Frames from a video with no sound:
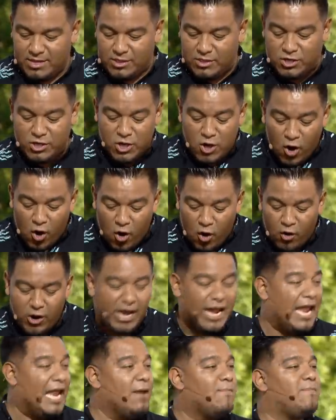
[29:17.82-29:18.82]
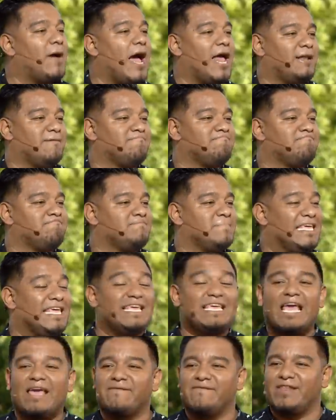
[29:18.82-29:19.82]
Dio el pan. He
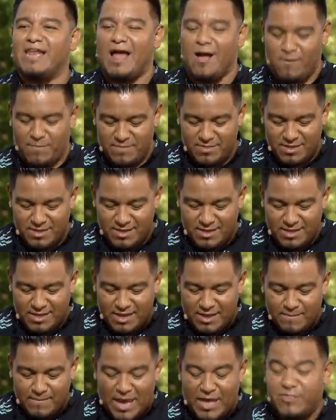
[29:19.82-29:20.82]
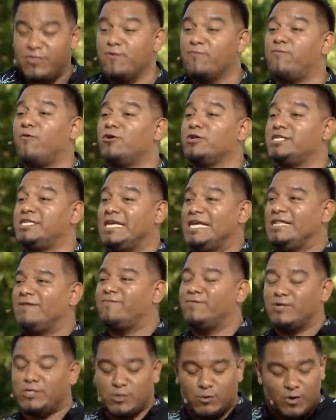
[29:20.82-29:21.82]
gave it out. Matthew 14,
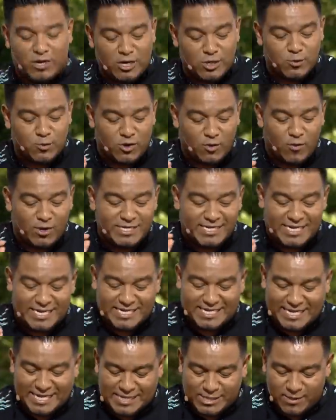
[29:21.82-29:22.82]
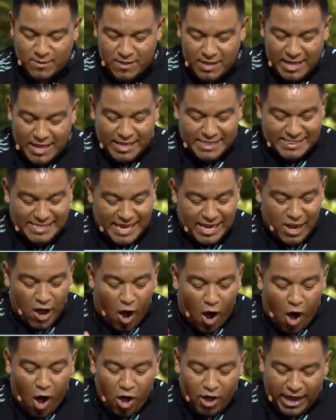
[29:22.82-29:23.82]
verse 20 and 21 says this. They
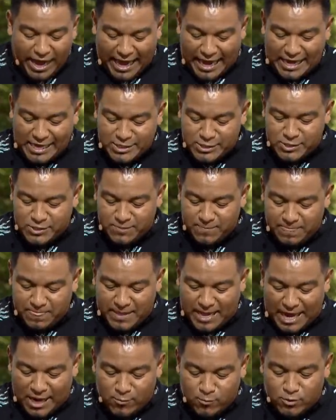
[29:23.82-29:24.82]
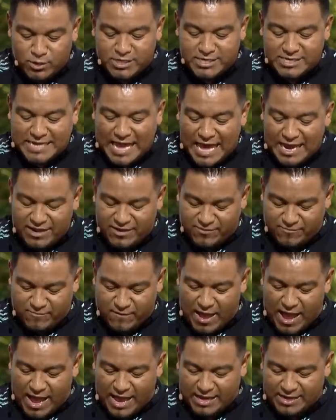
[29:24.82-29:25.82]
all ate and were
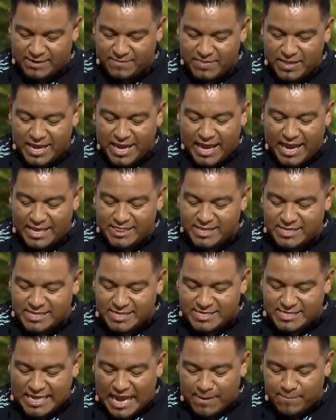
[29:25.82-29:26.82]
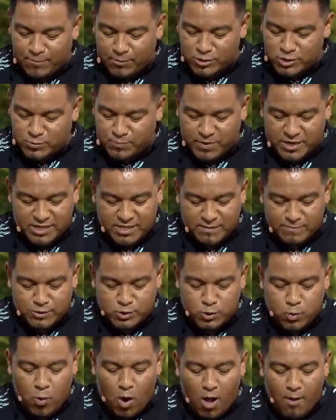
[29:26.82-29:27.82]
satisfied, and the disciples picked up
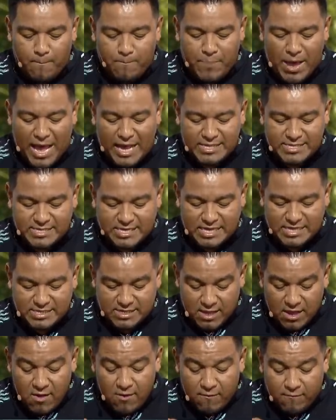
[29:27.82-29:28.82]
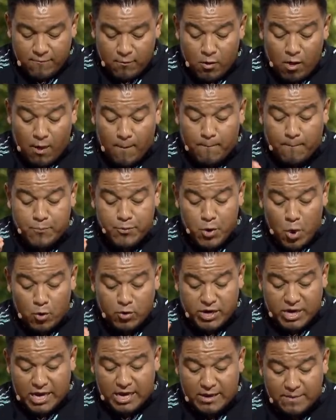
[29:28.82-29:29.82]
12 baskets full of
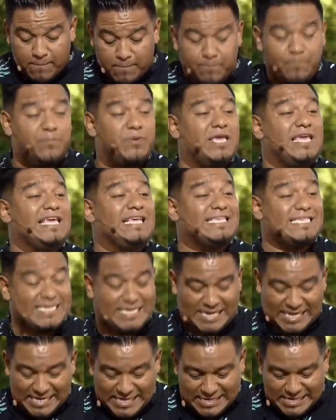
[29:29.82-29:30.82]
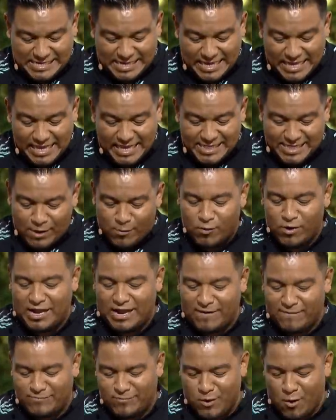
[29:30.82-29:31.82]
broken pieces that were
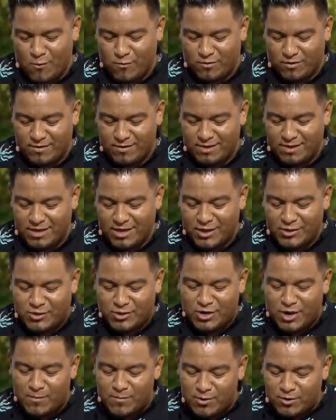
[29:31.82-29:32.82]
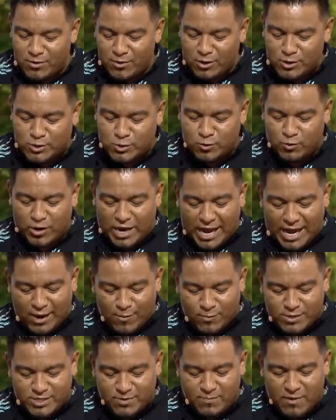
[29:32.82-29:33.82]
left over. The number of those who ate
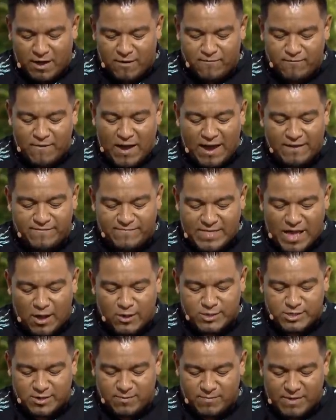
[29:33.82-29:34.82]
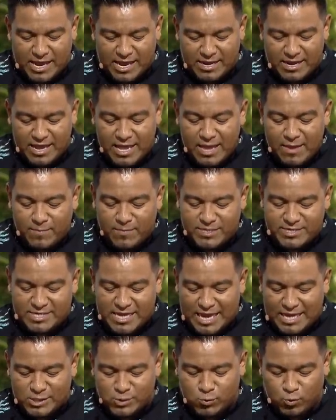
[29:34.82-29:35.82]
was about 5,000 men,
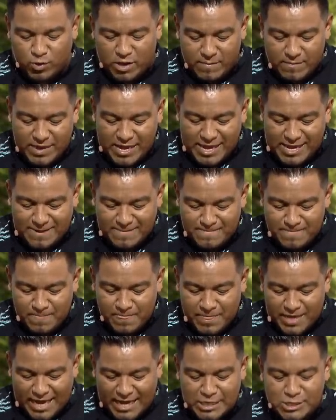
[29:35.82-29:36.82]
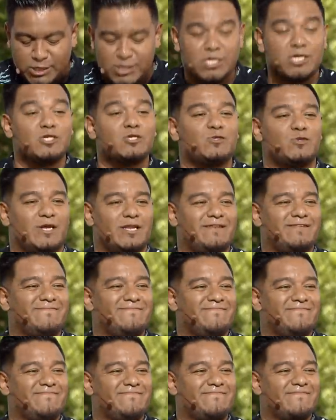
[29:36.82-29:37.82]
besides women and children.
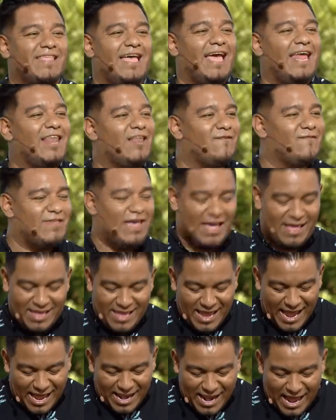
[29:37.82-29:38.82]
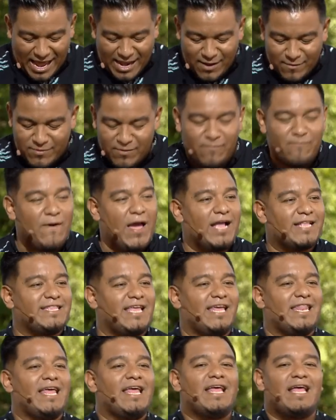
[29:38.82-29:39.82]
I love that. I love the fact
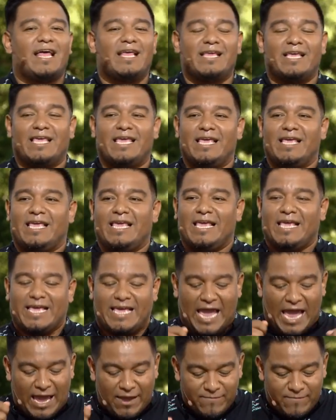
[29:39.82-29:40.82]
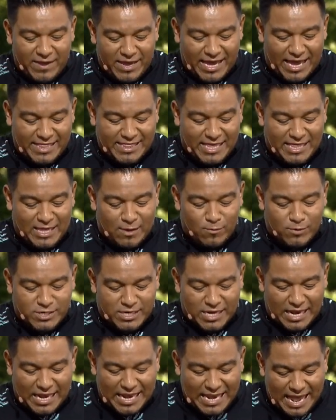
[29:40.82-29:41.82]
that he gave it, and then there
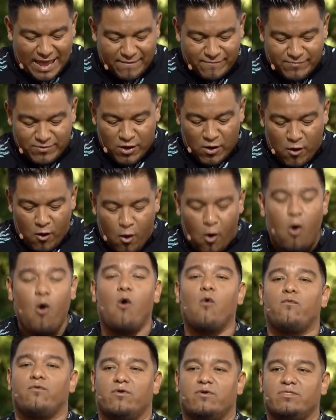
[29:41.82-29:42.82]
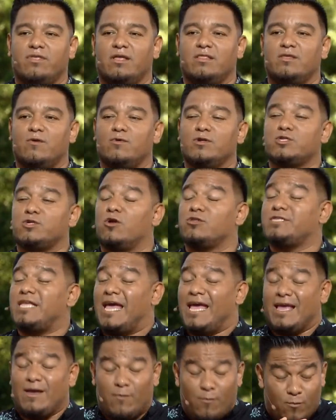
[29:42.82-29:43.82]
was left over. The result
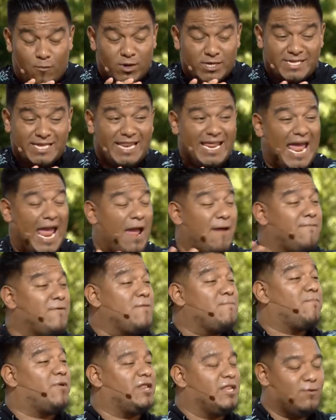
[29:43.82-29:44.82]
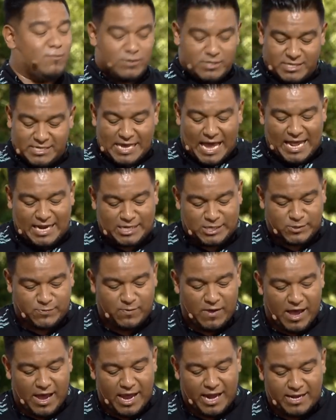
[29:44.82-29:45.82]
that was that everybody was
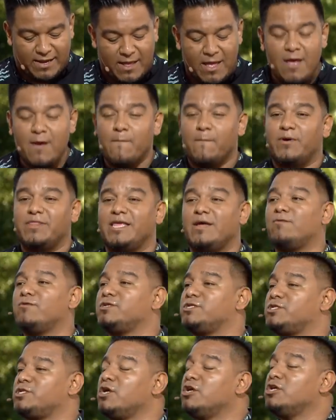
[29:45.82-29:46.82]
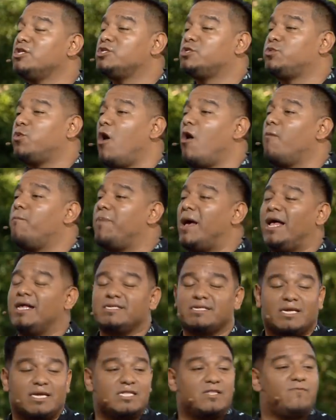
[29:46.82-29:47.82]
satisfied, but there was 12
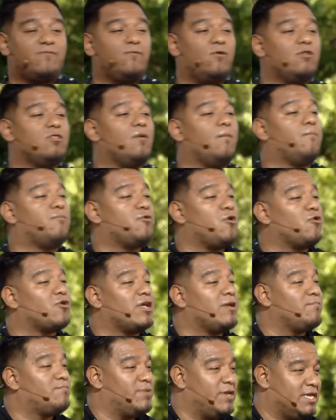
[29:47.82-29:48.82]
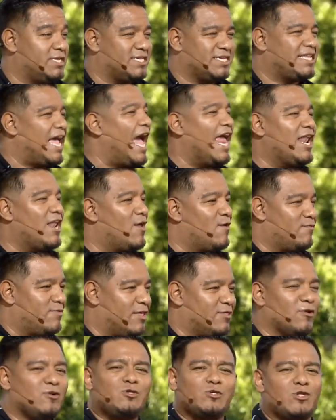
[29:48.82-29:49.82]
baskets full of broken pieces. I love
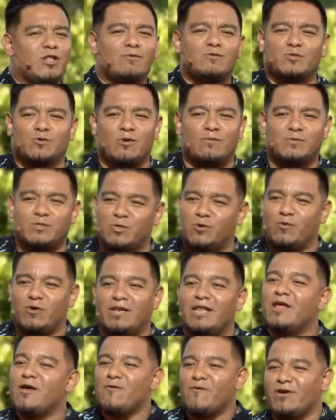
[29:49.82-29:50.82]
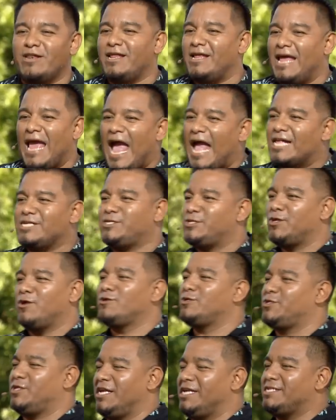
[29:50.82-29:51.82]
that. Don't you love scripture when it adds
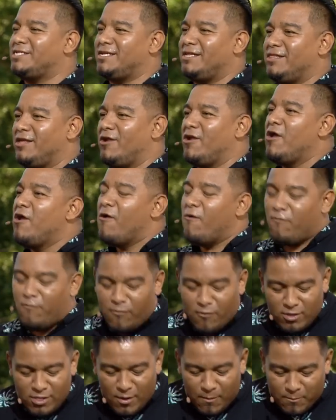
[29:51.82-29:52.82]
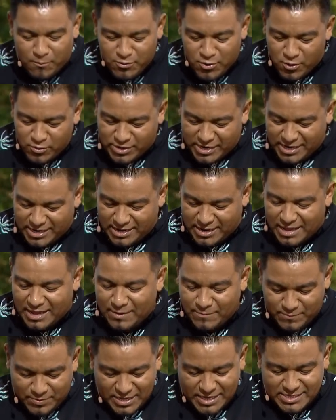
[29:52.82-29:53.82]
those things in there? Full of broken
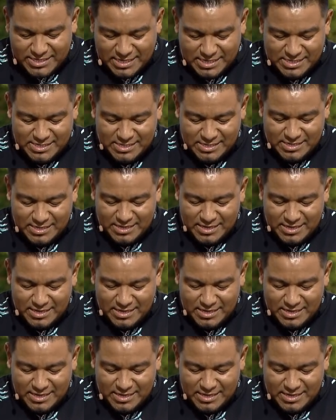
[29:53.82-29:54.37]
pieces.